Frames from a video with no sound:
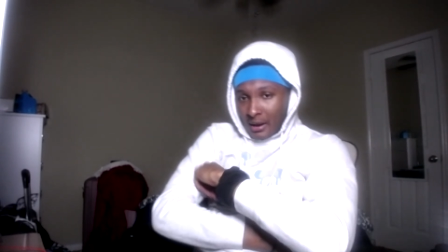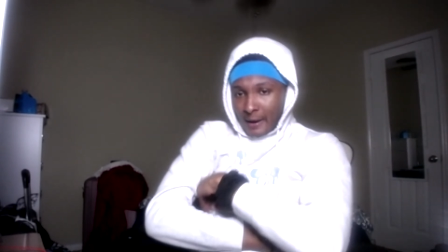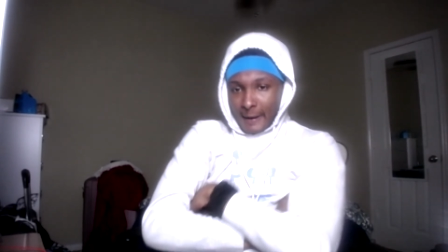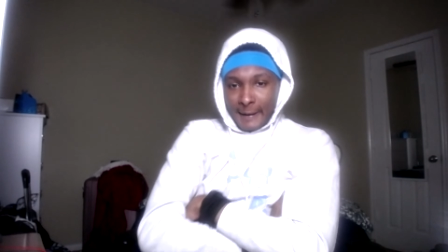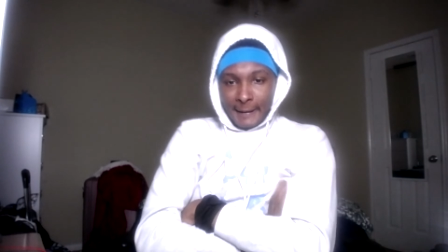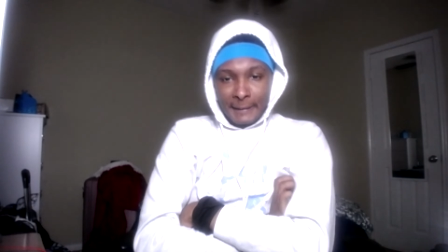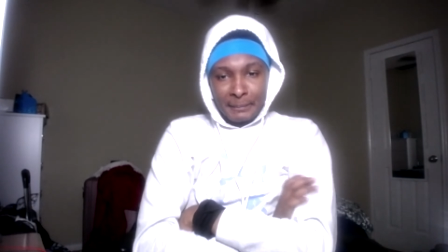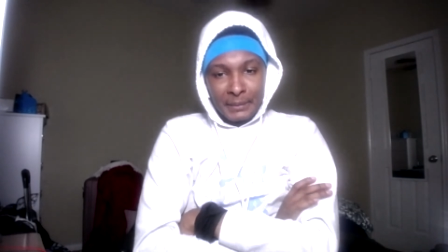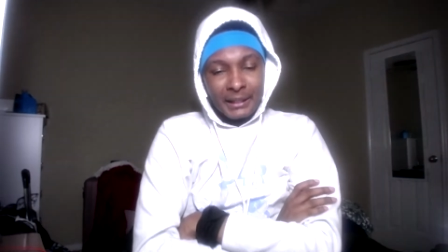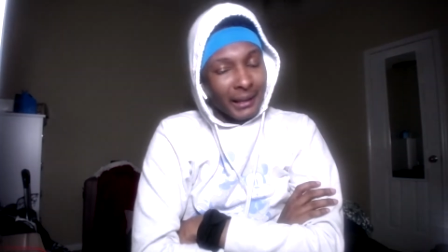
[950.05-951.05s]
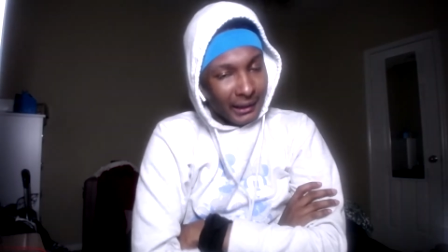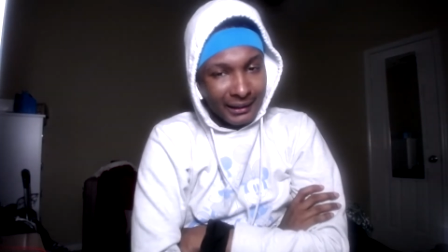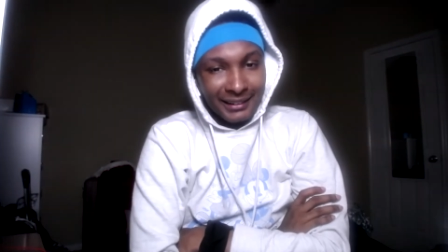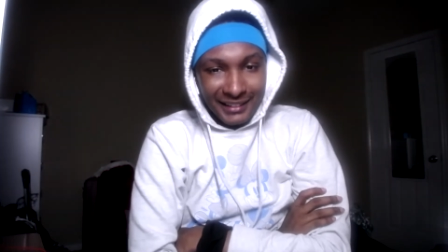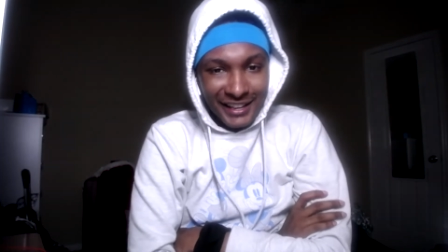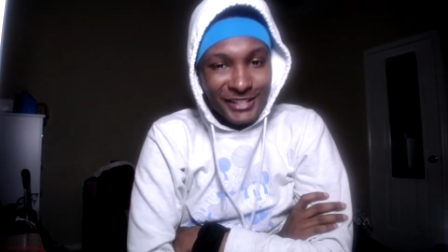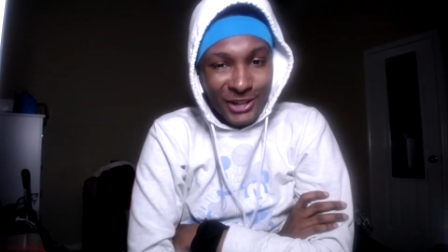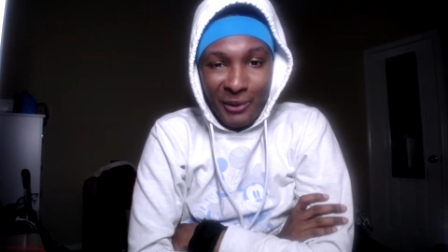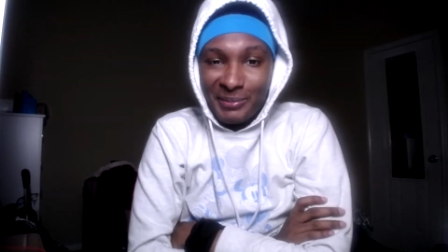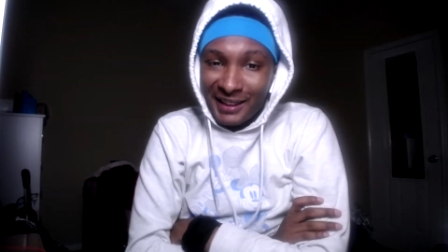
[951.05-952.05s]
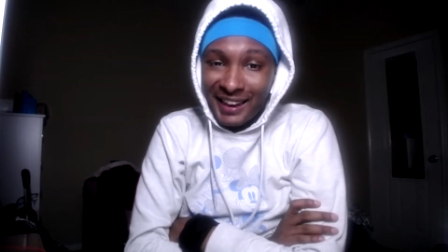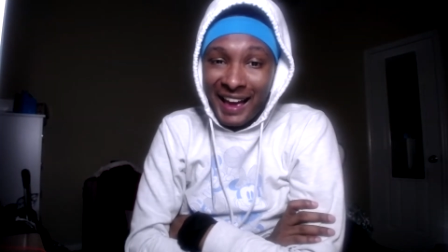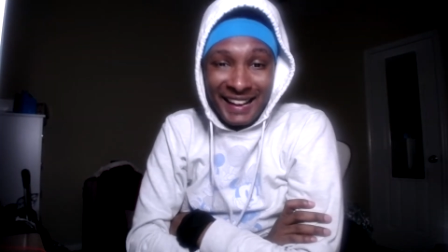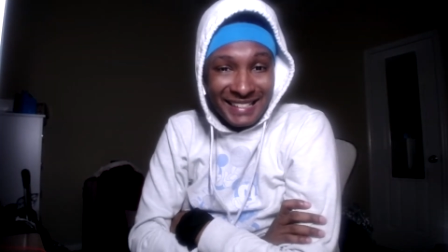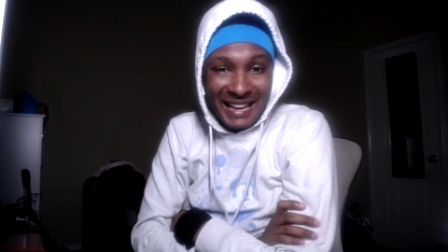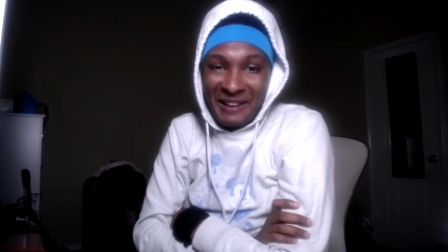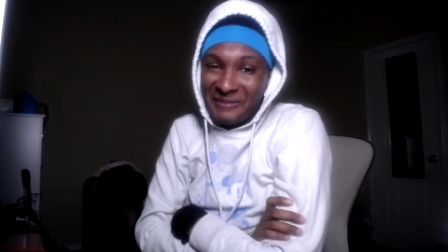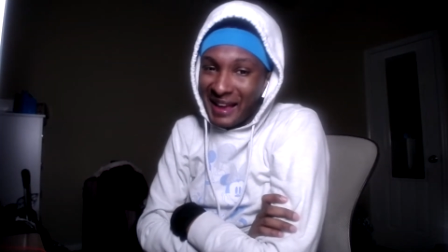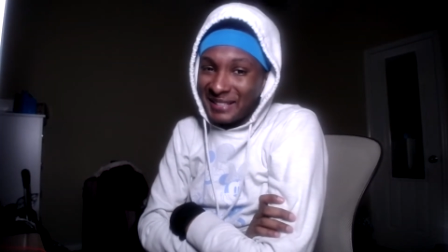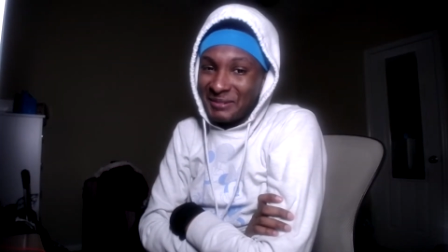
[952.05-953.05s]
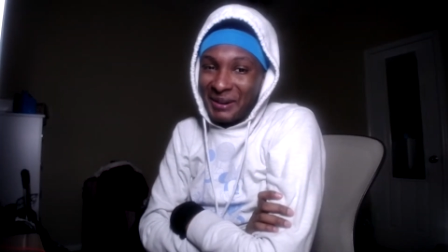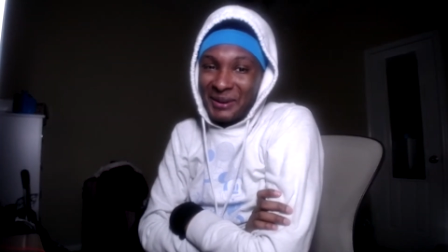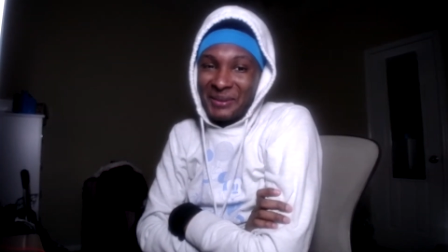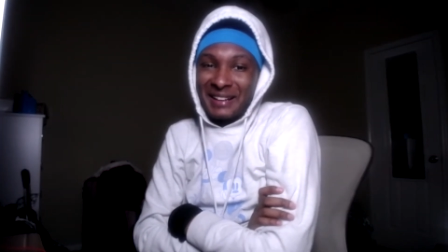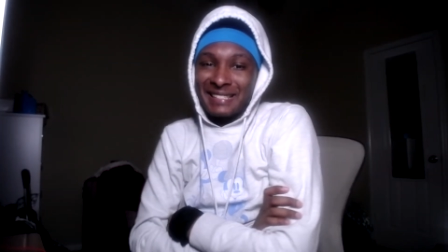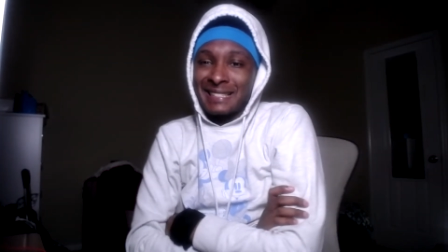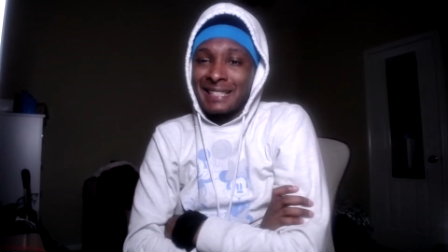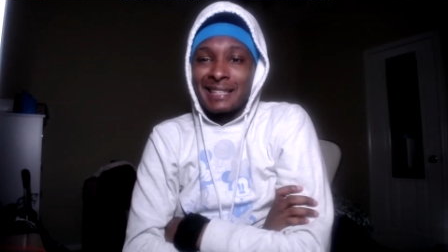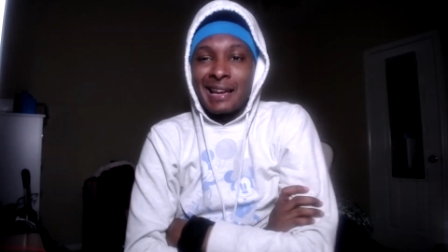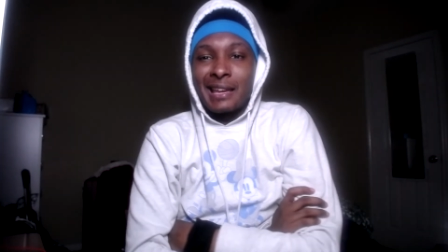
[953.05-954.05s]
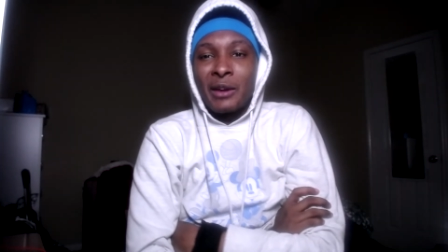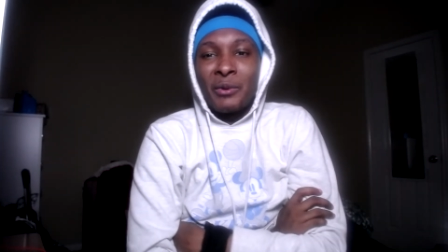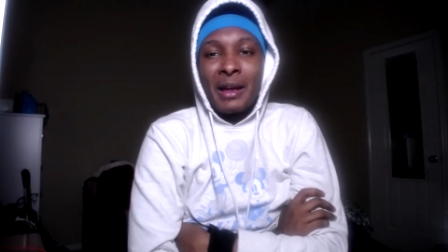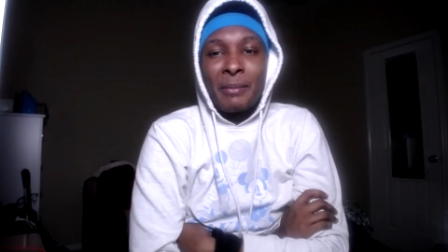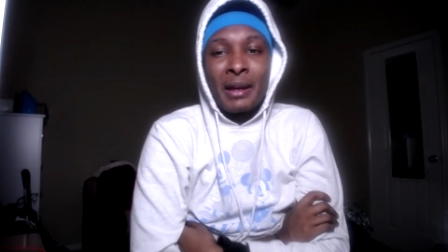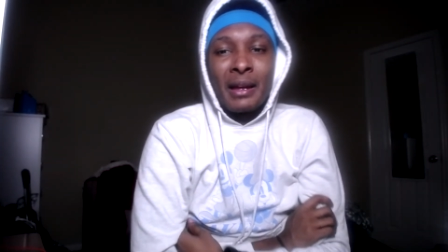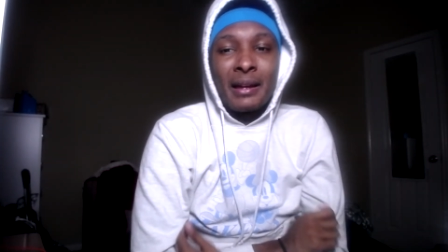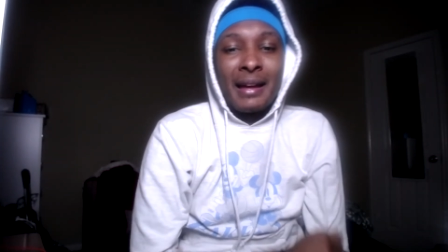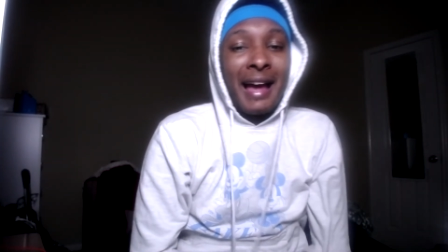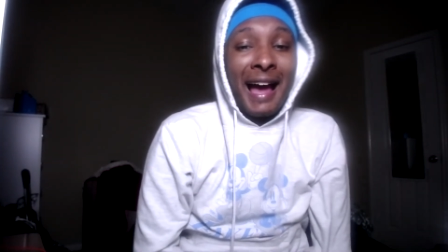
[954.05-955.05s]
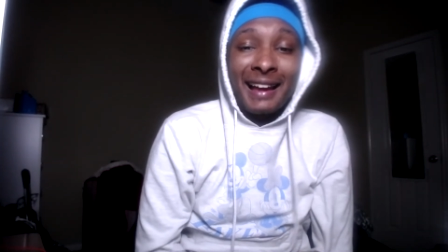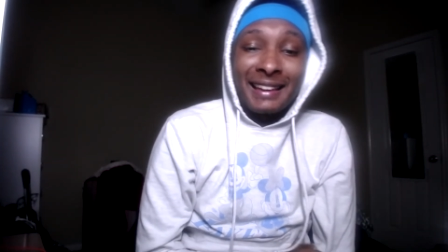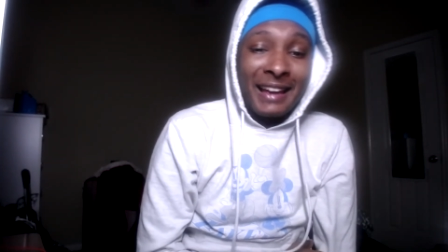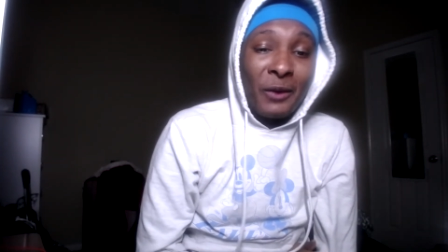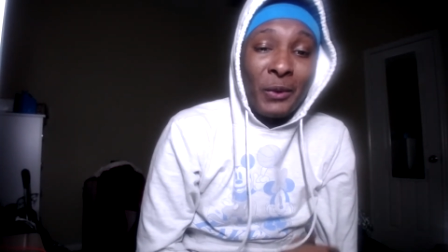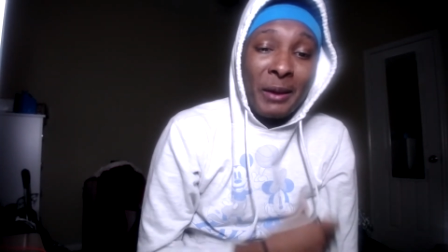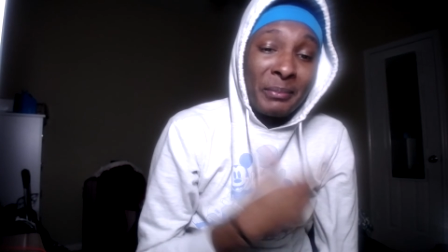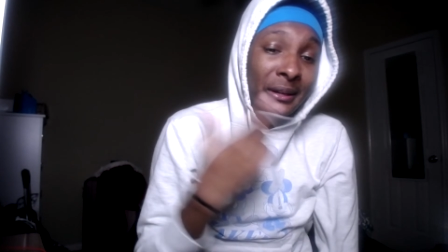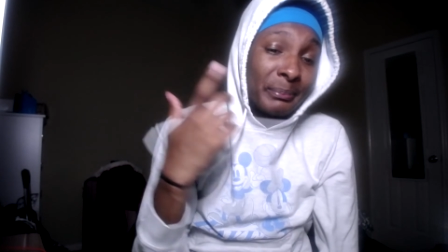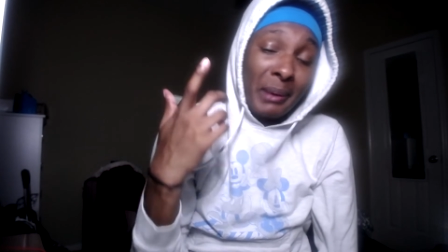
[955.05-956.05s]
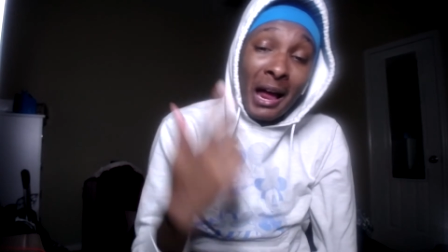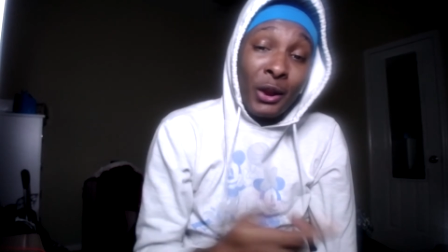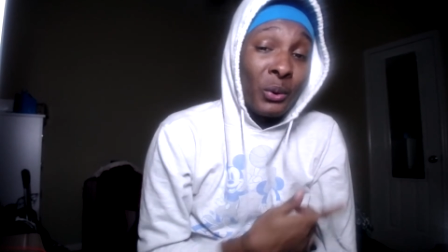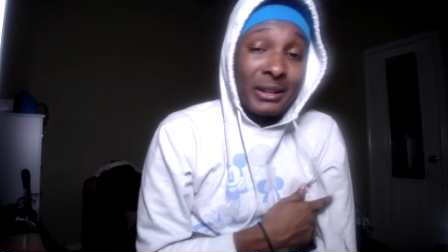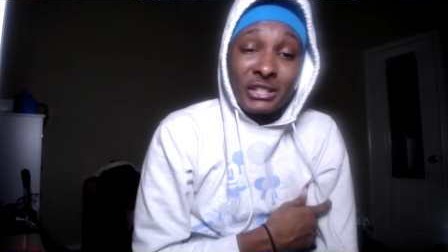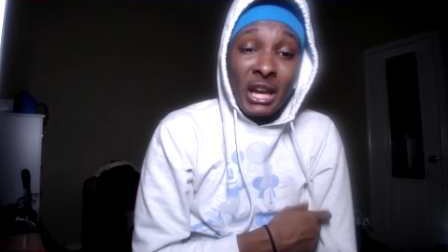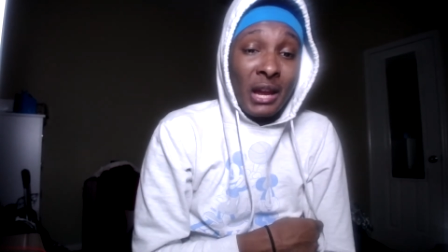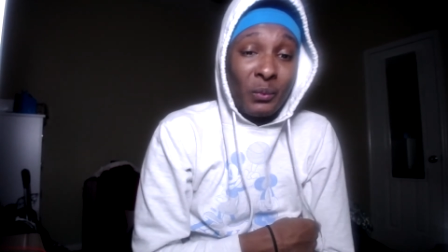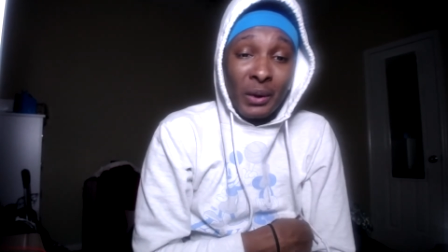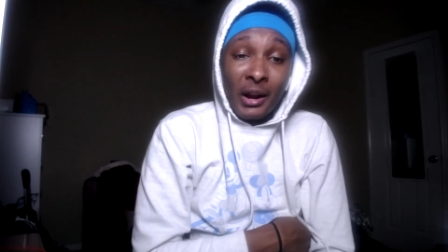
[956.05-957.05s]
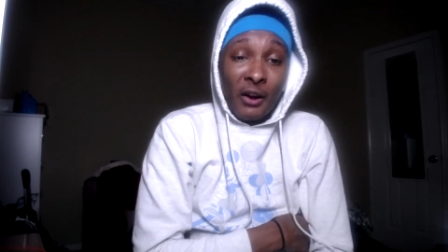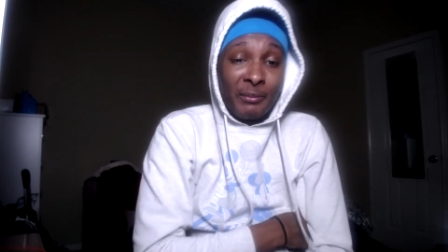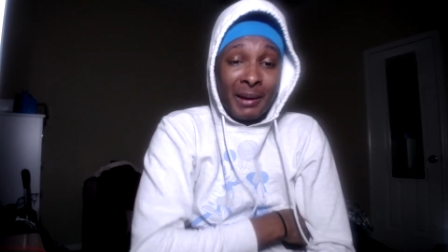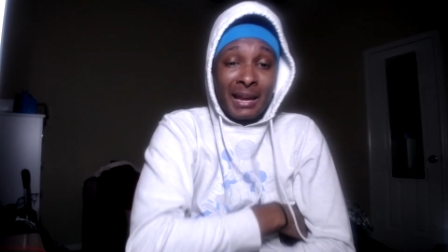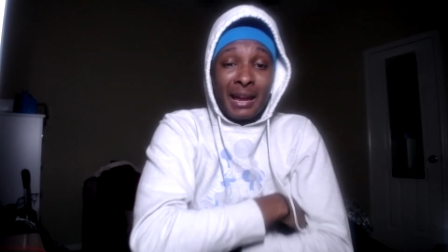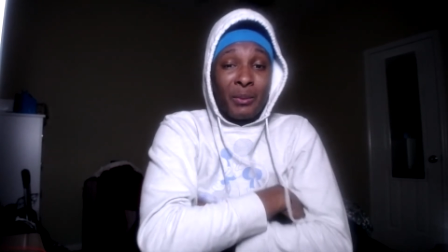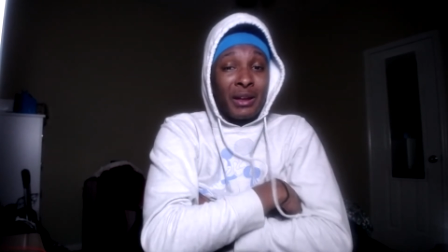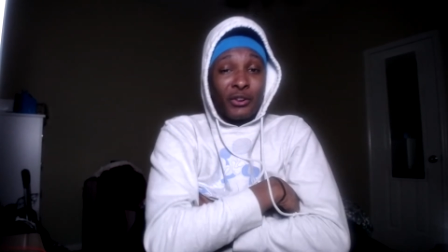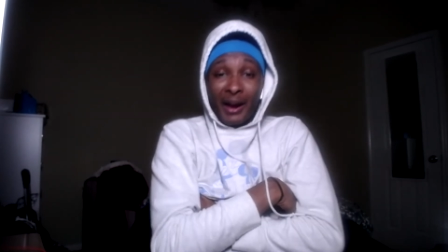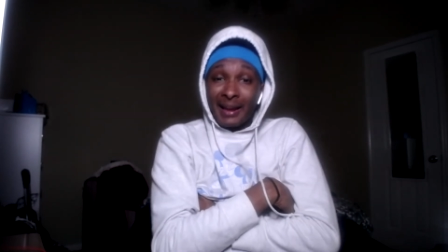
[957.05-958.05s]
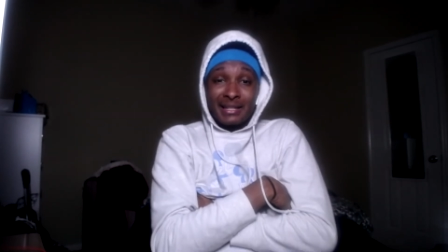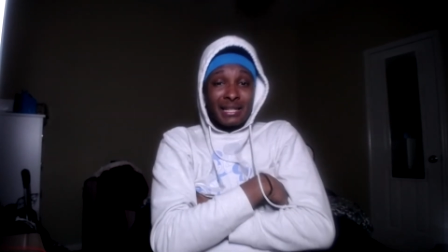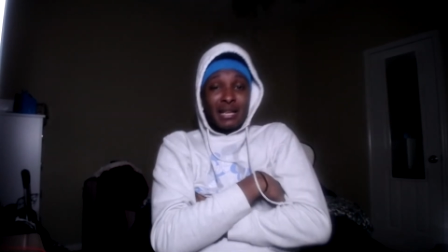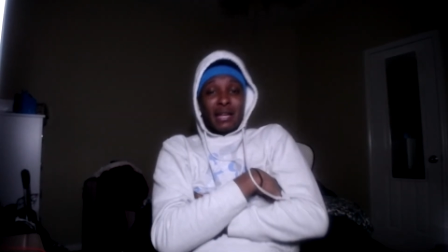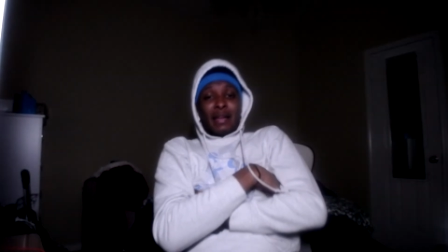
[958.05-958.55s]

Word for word: Um, but yeah, it's gonna be a lot of exciting basketball to watch this season. I can't wait, man. I cannot wait. But Paolo and Chet went off, man. They went crazy.